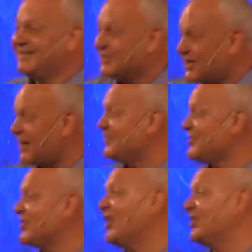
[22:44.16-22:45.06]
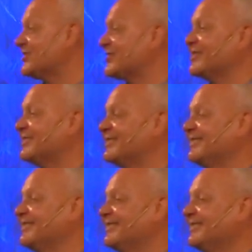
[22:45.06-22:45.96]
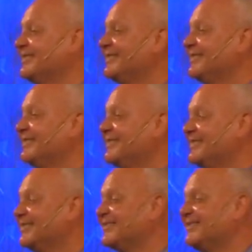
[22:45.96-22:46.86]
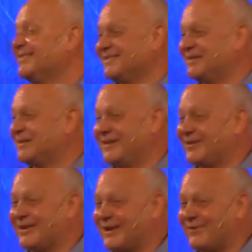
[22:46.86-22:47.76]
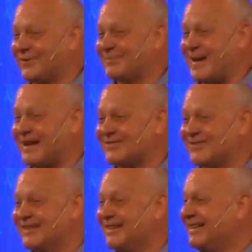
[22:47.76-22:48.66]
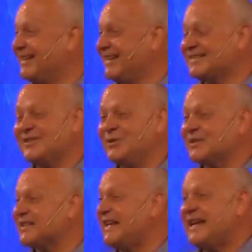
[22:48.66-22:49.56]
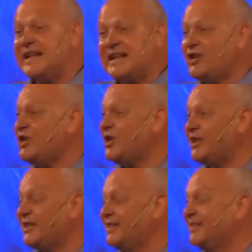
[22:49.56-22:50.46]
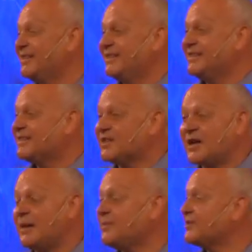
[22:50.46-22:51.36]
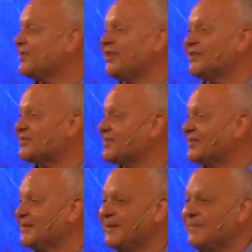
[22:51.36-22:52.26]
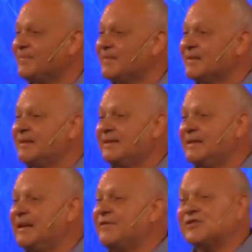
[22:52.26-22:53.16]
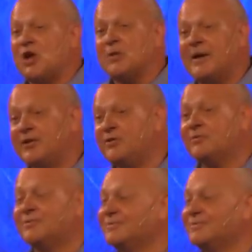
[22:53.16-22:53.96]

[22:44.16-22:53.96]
to come to church. Listen, you don't hear that from a pastor. It doesn't do us any good to come to church if it's all about you.